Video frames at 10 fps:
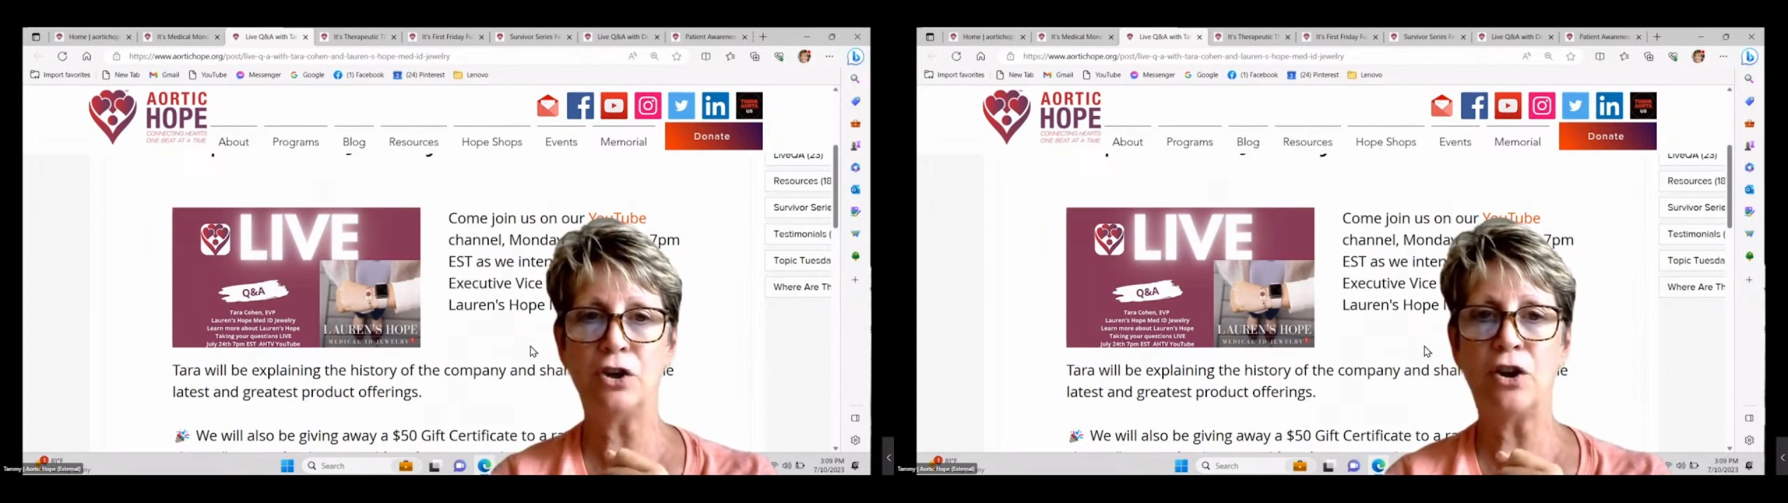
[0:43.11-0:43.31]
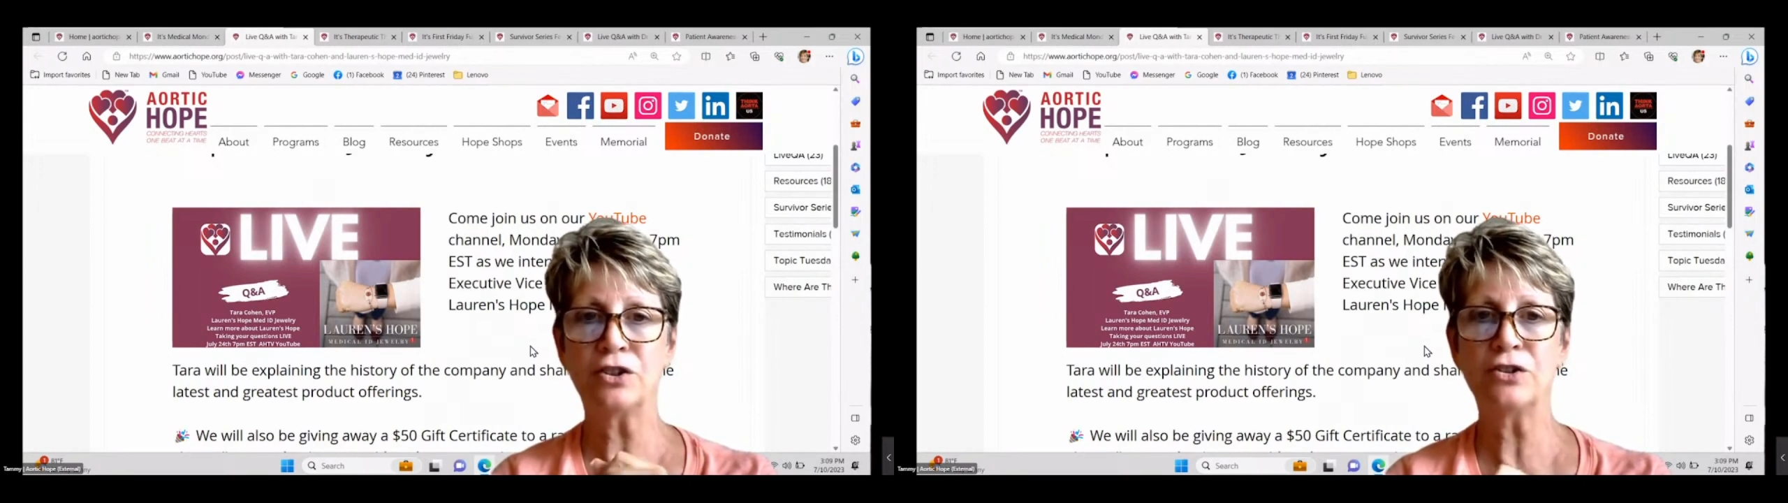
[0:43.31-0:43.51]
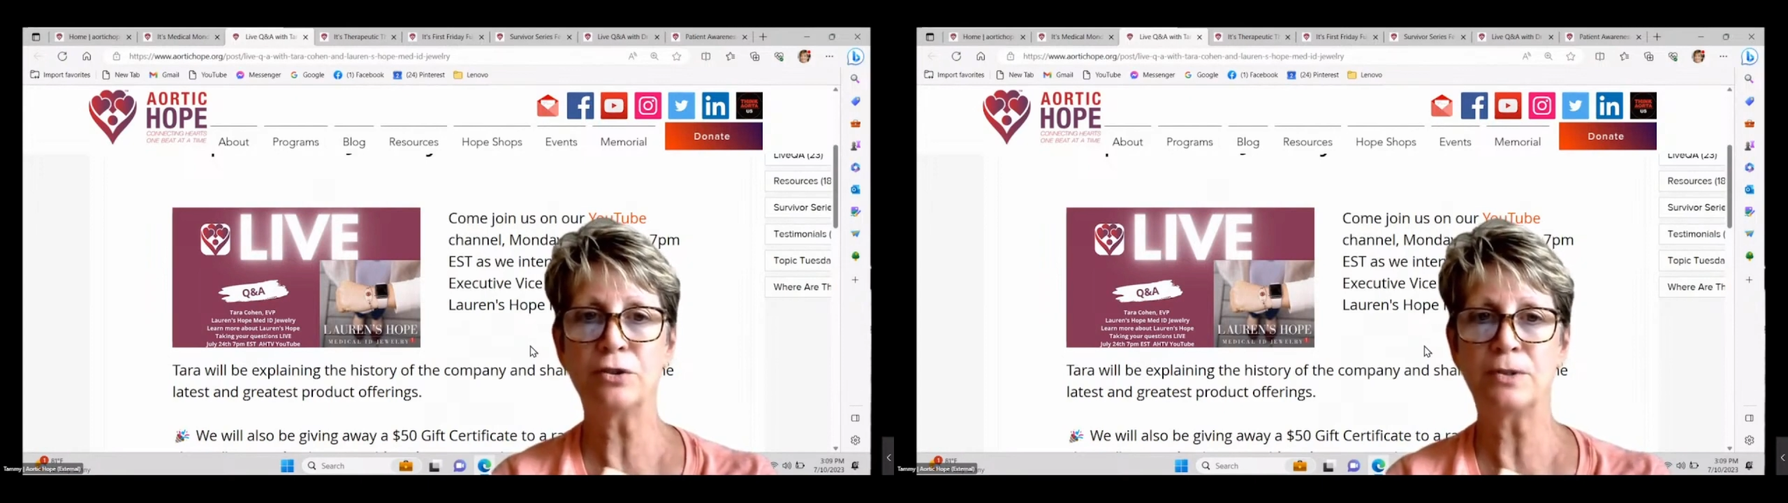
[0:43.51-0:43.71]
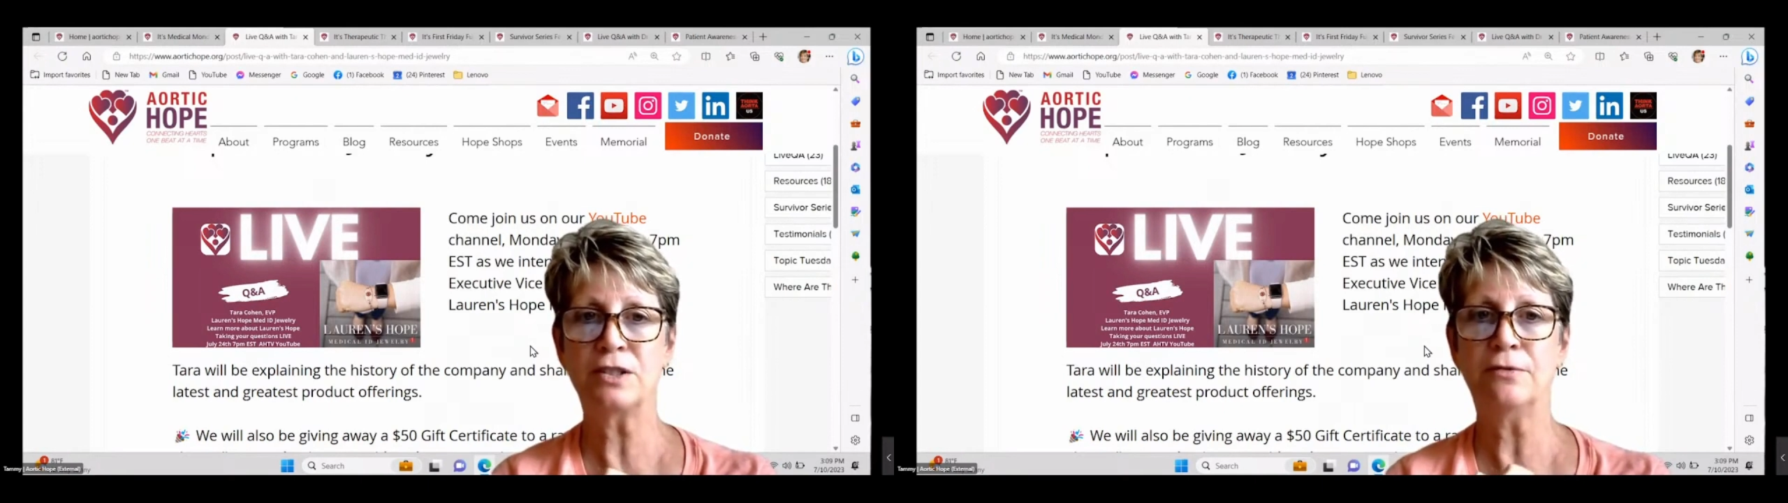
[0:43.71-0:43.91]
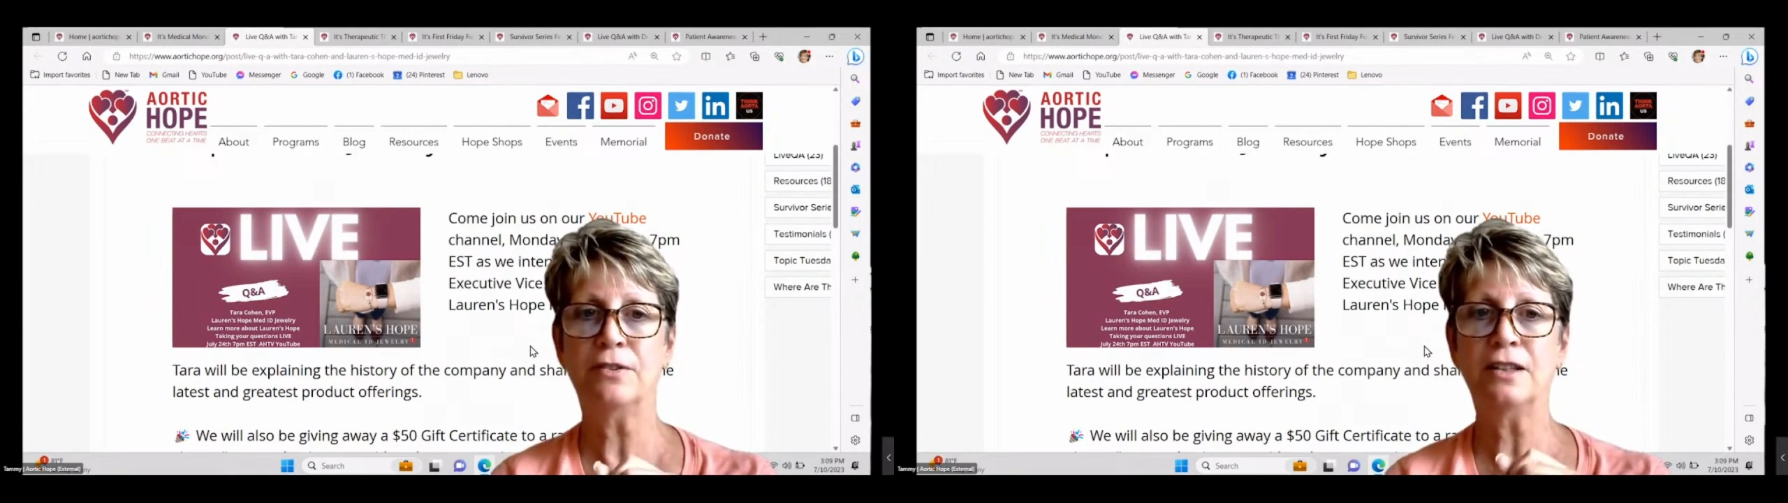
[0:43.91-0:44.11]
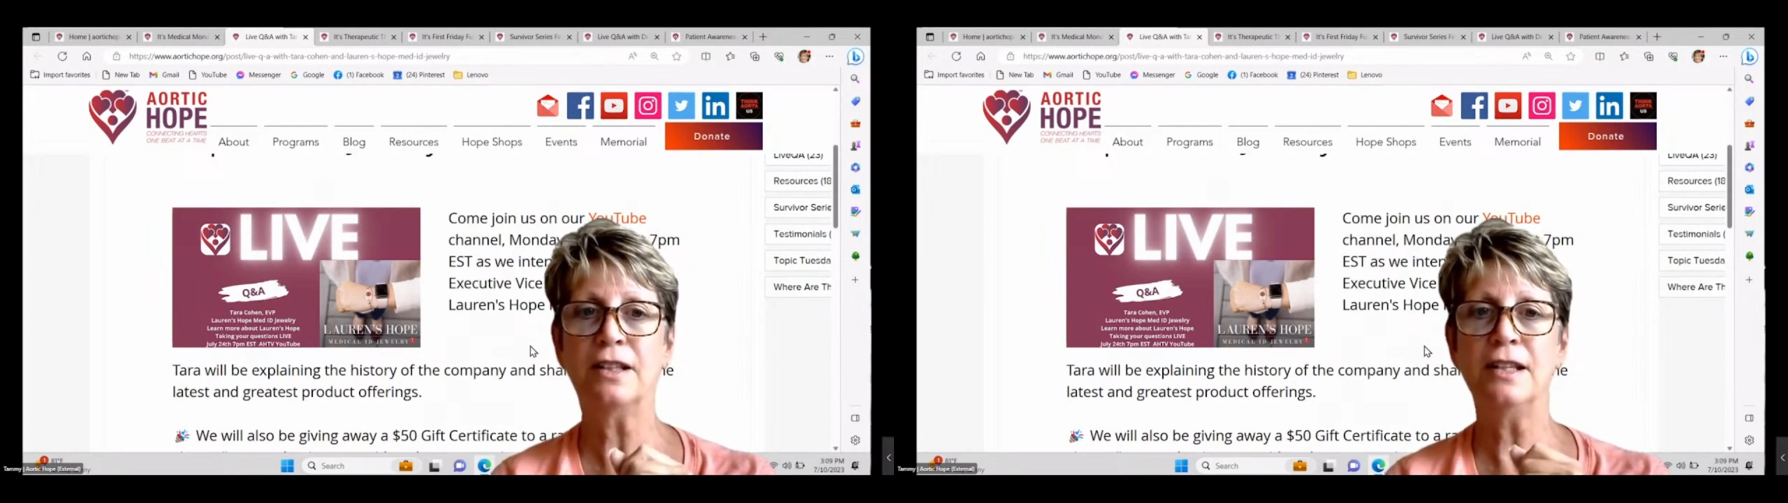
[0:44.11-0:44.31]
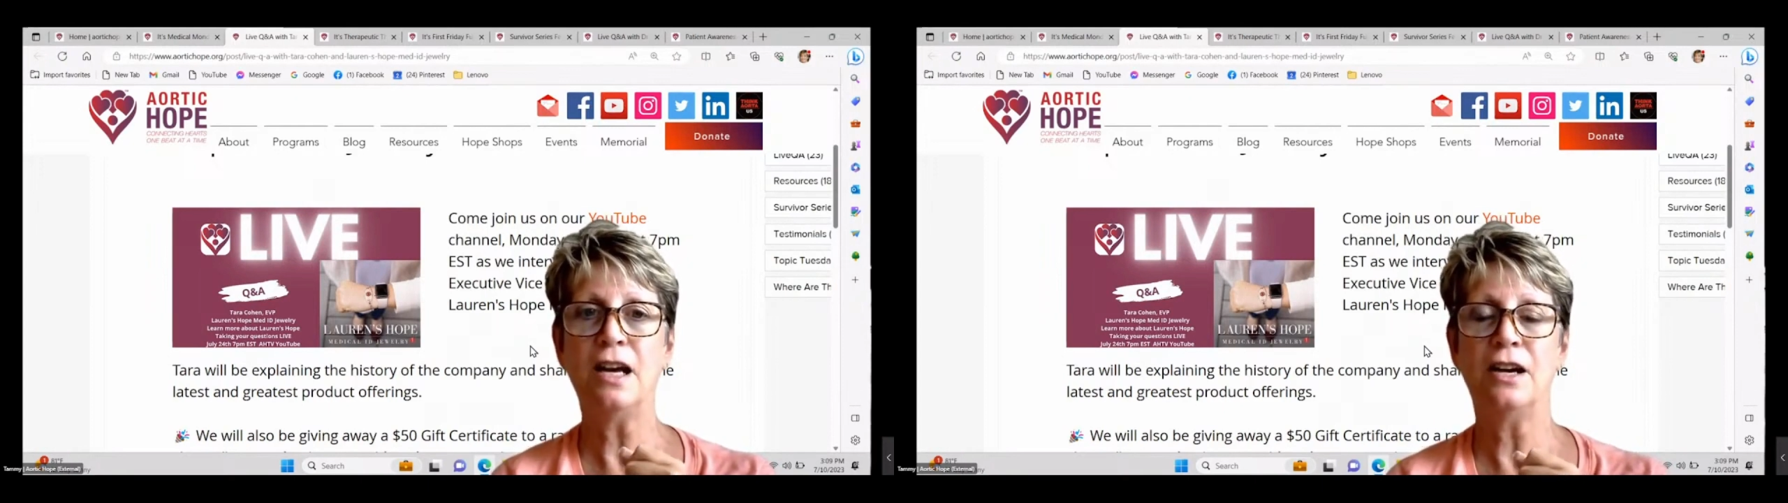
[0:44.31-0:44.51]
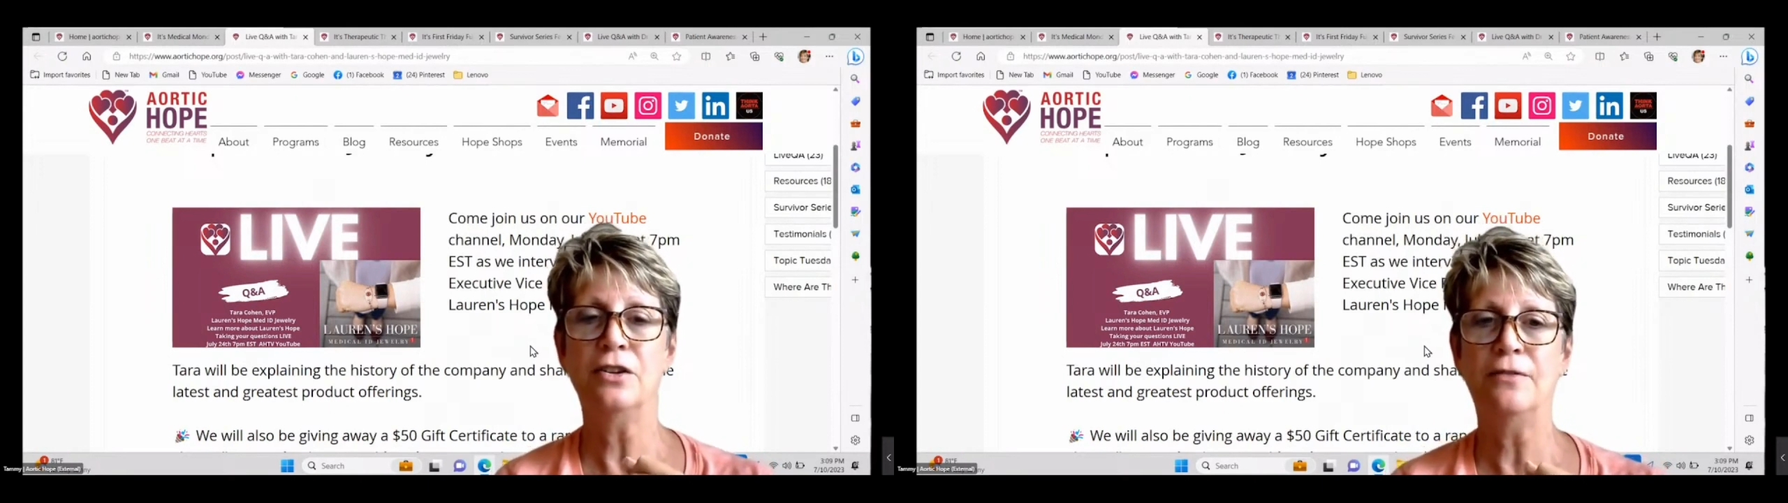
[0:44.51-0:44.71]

talk to specifically to un-